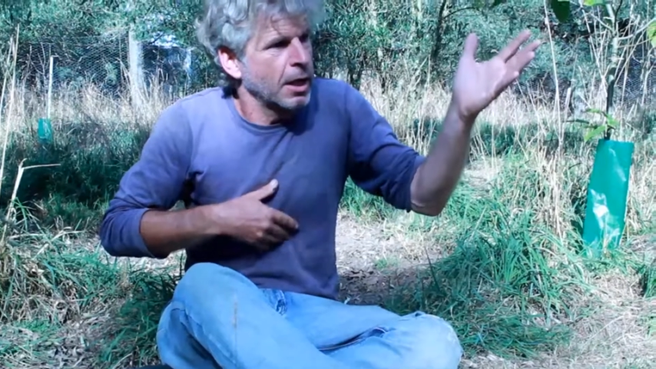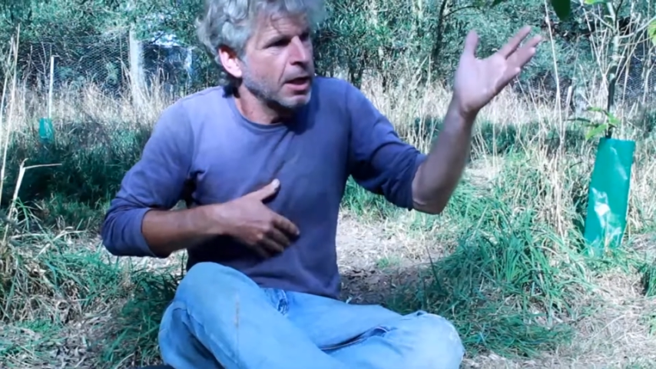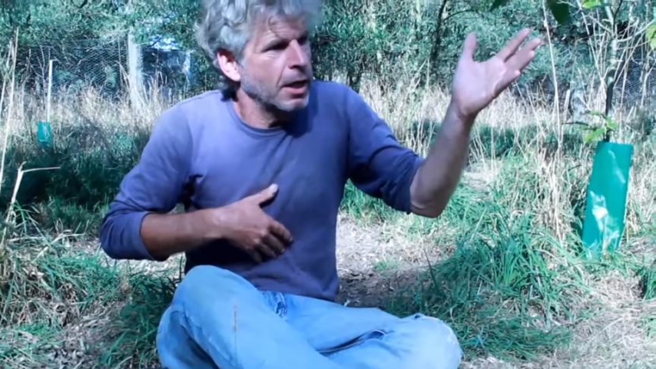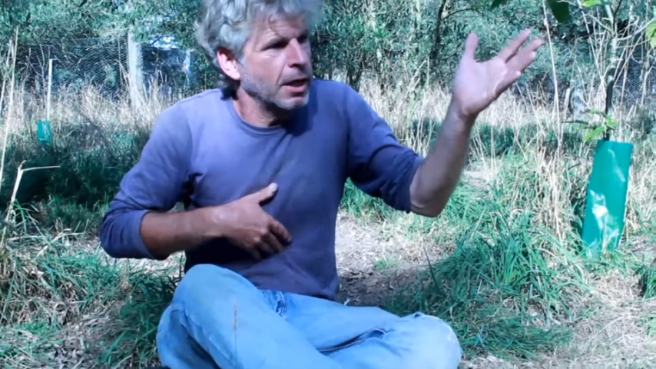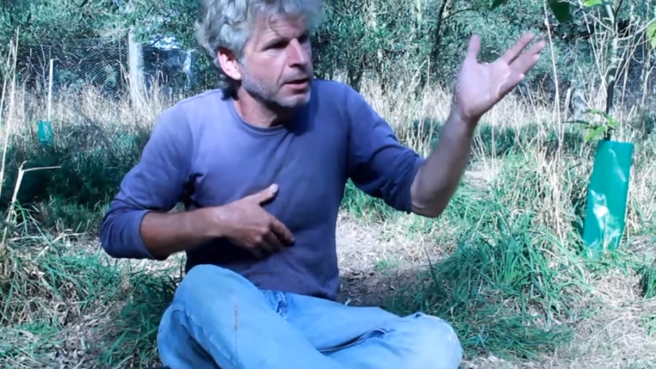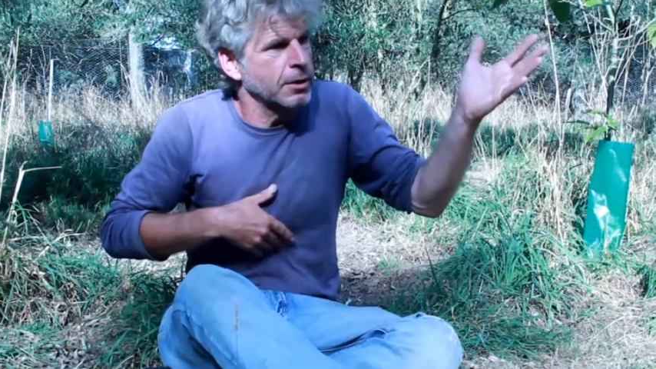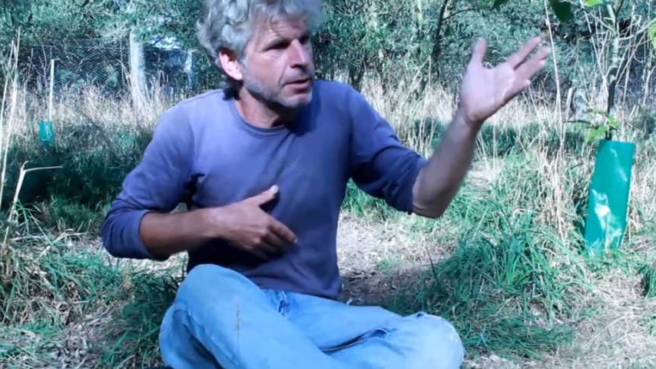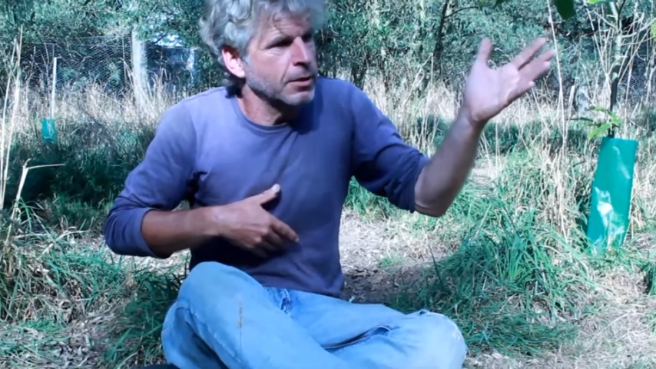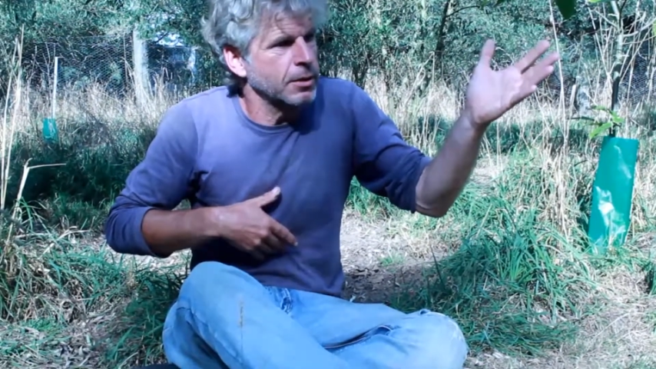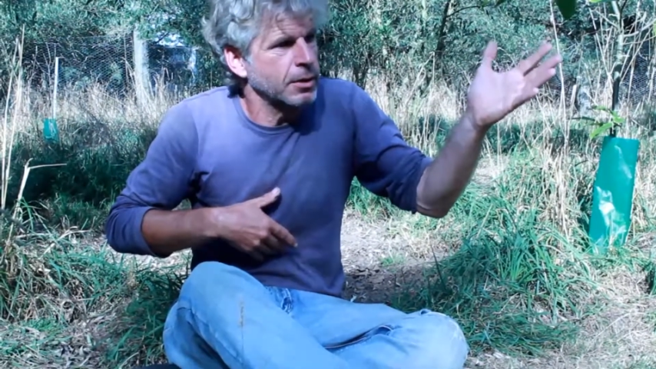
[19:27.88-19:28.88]

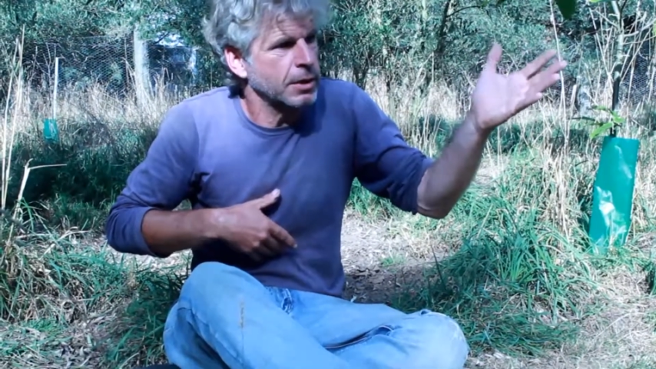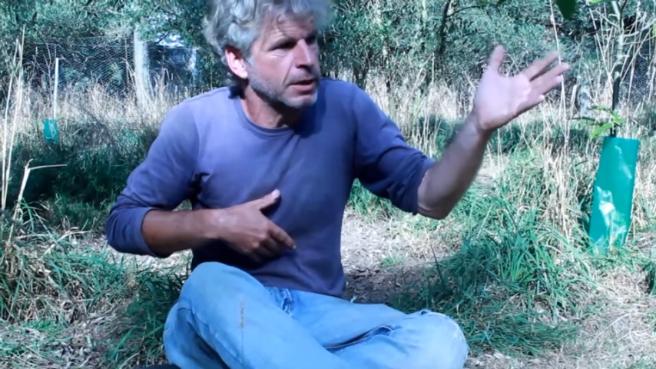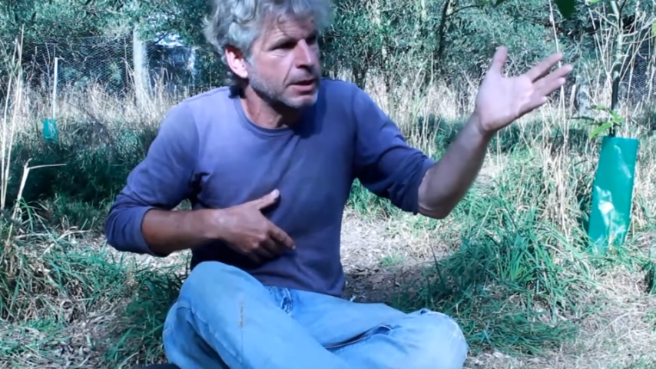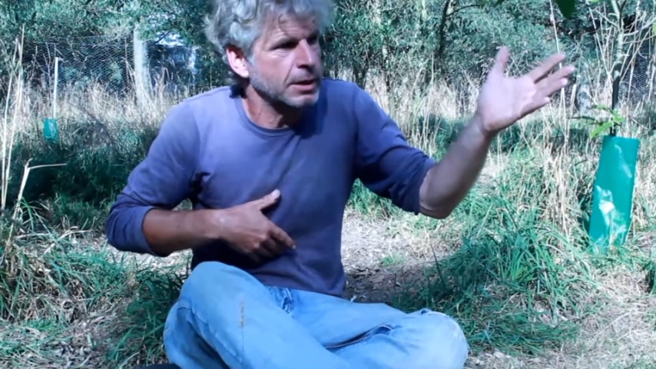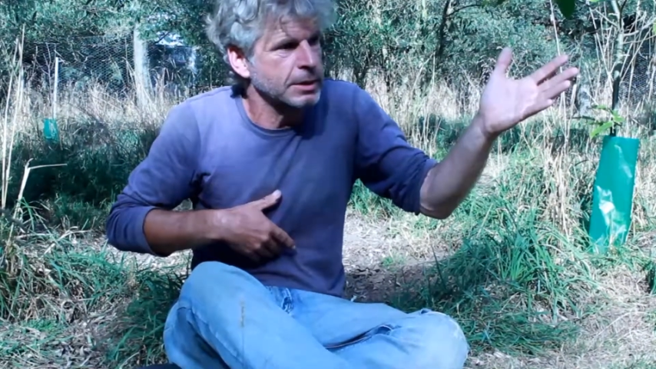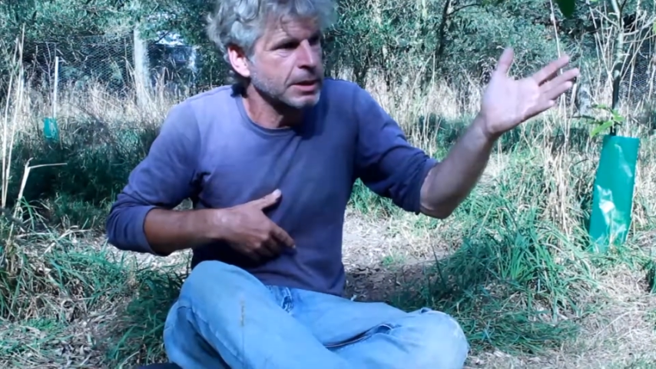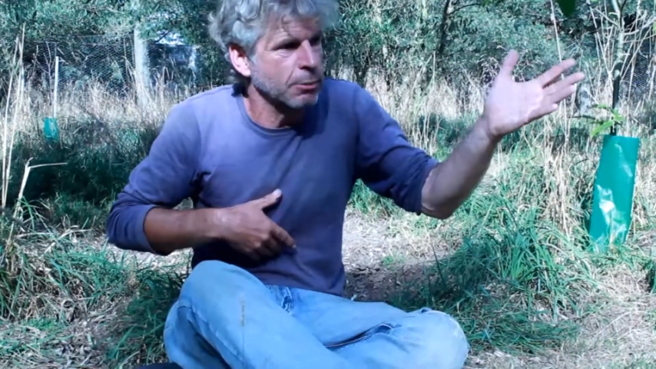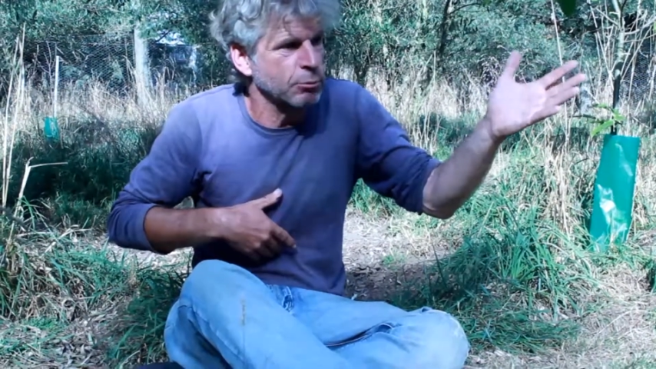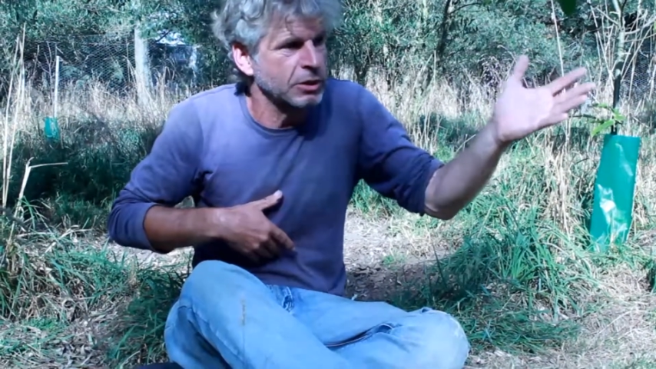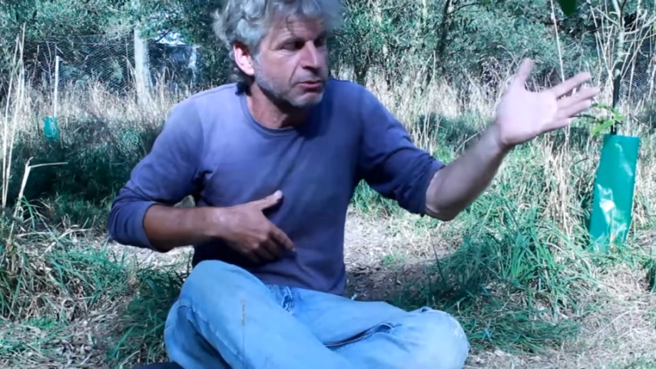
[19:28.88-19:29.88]
And
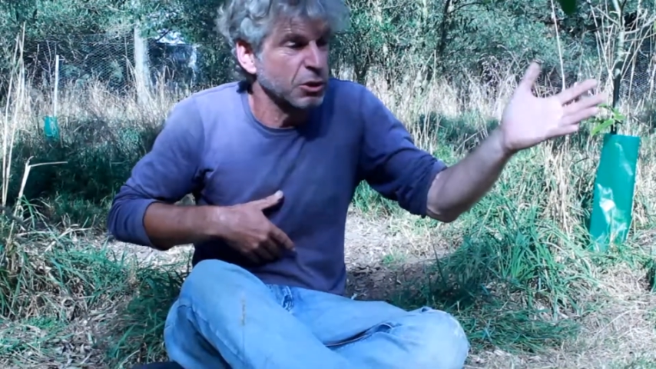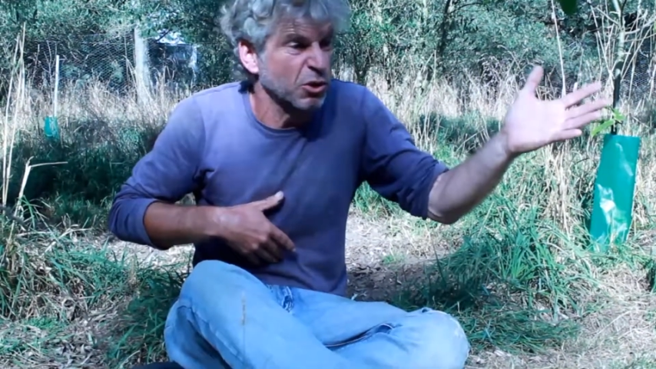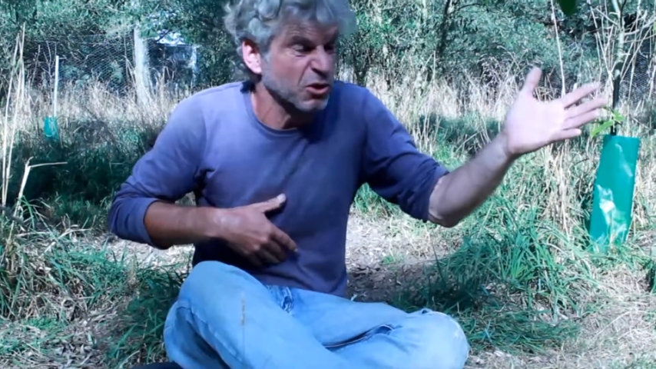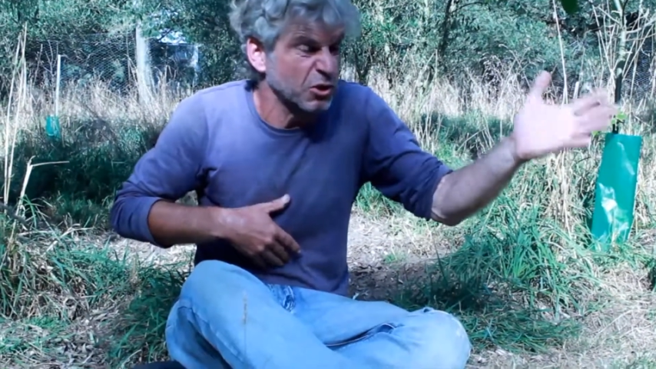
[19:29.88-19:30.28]
that means we've got to